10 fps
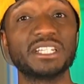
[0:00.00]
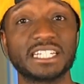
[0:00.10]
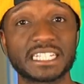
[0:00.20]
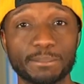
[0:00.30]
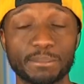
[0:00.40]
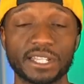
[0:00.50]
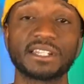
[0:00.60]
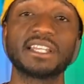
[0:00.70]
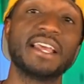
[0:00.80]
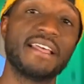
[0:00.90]
discipline.
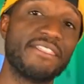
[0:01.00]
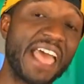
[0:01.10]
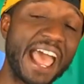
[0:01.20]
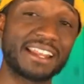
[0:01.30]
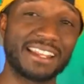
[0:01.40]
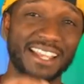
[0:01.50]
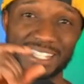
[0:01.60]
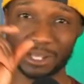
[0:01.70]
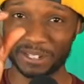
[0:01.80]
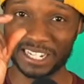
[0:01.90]
That is
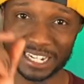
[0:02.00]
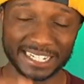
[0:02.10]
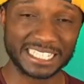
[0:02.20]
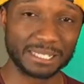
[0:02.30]
something that needs to be